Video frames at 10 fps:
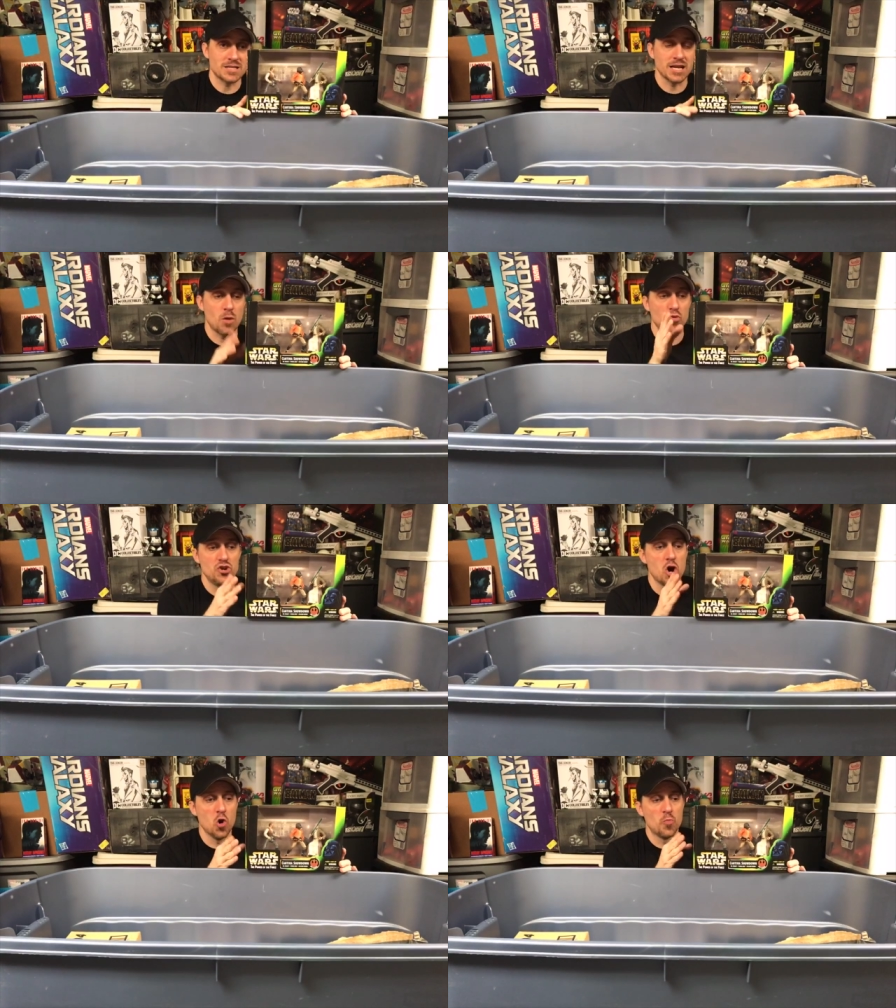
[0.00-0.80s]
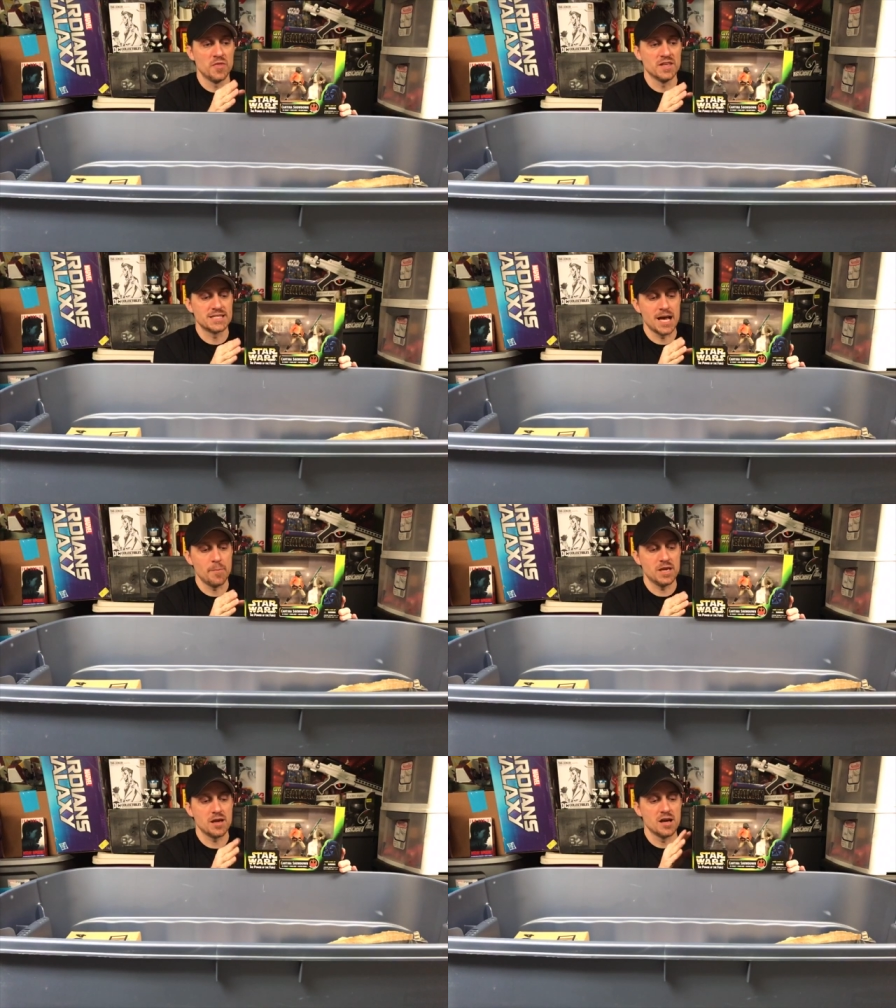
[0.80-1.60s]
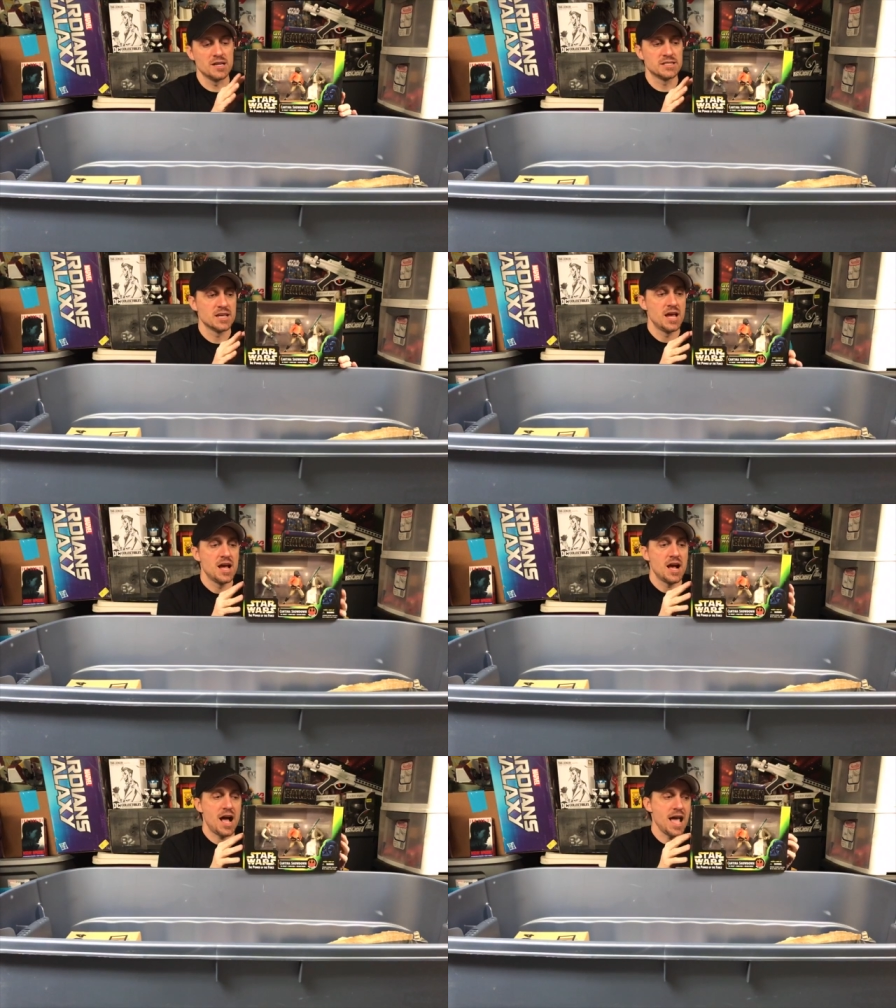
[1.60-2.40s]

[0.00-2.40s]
Like, I wouldn't open this up because I